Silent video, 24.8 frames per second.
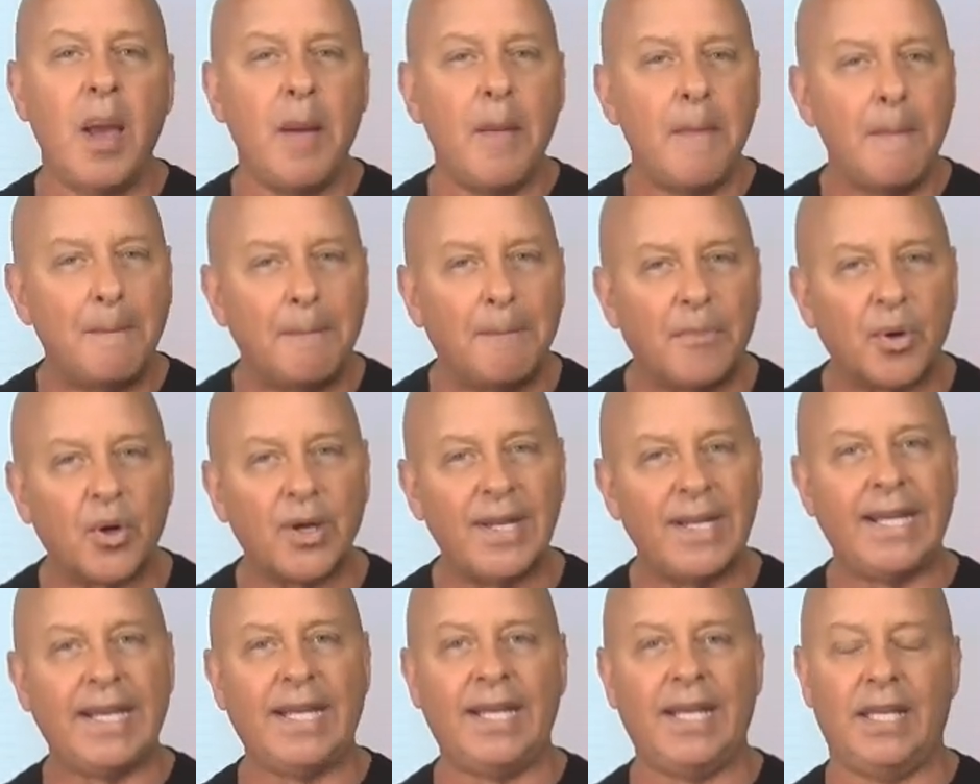
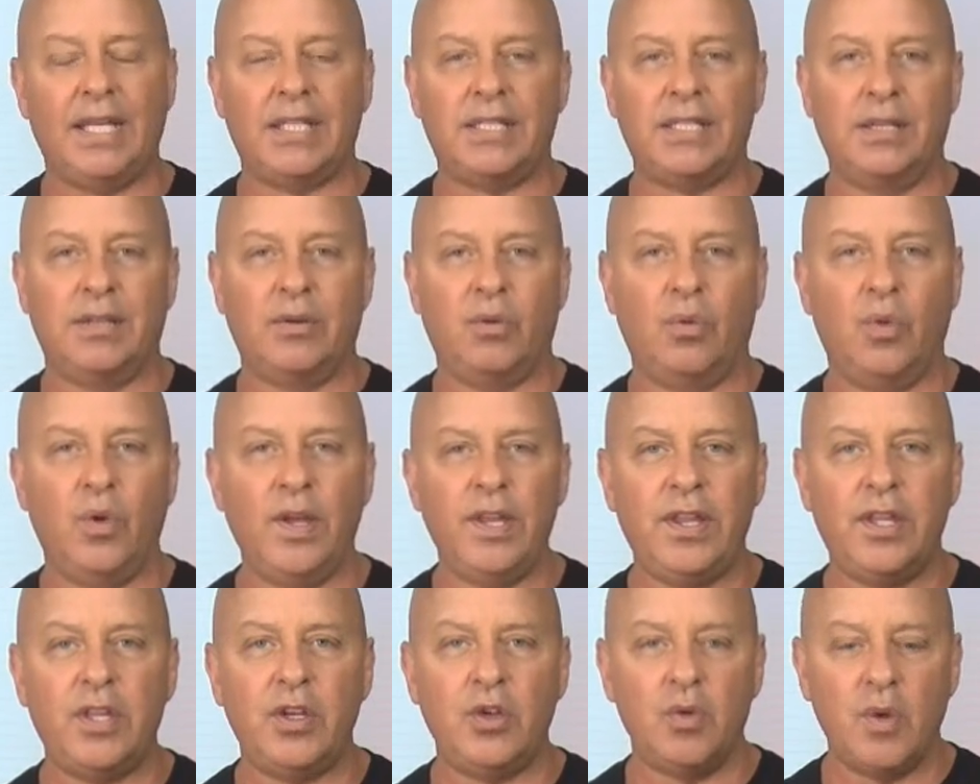Bring it
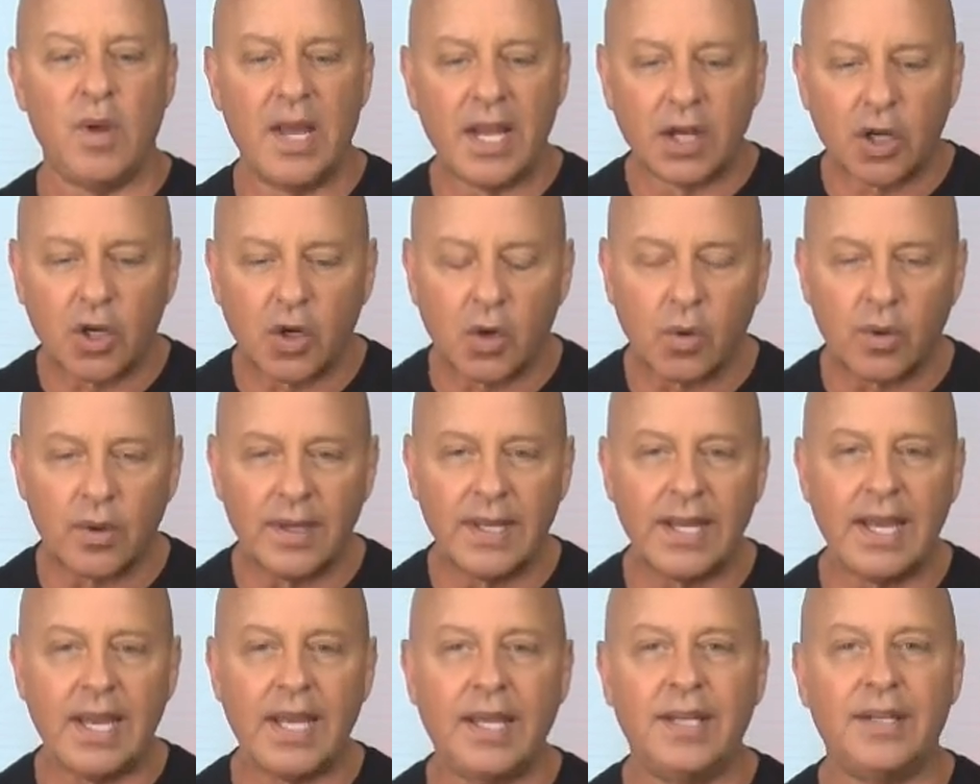with you,
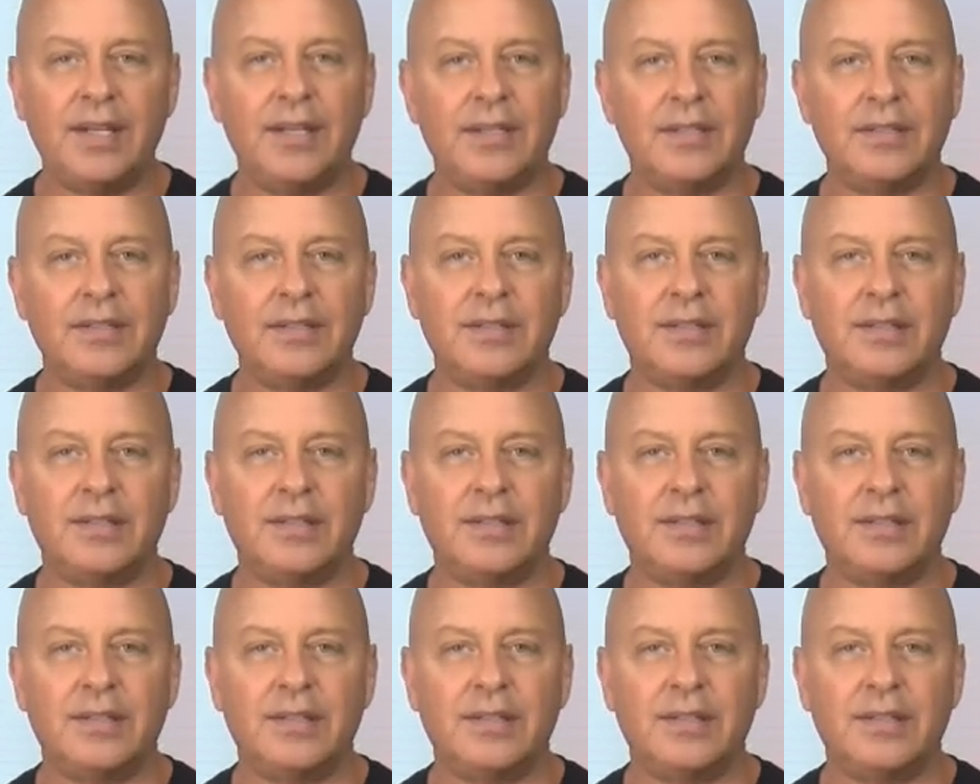create it.